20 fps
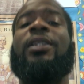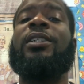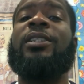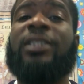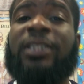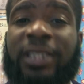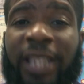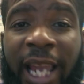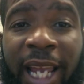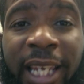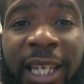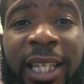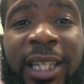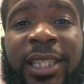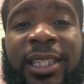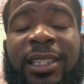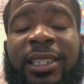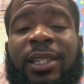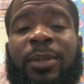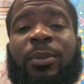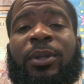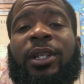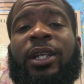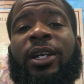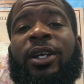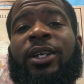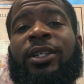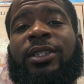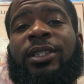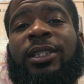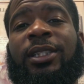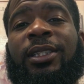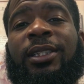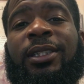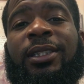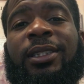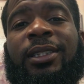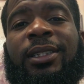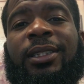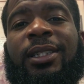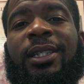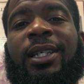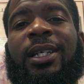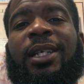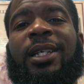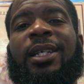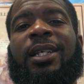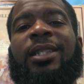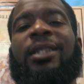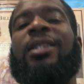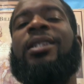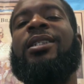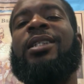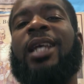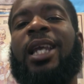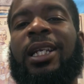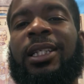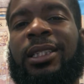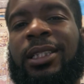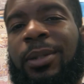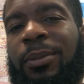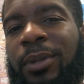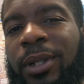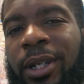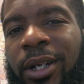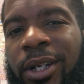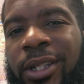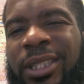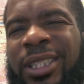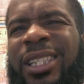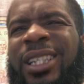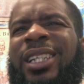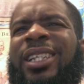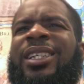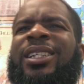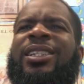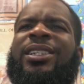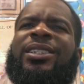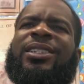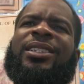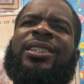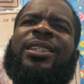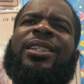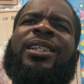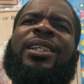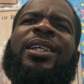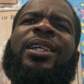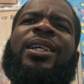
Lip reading: the second similarity. The next similarity is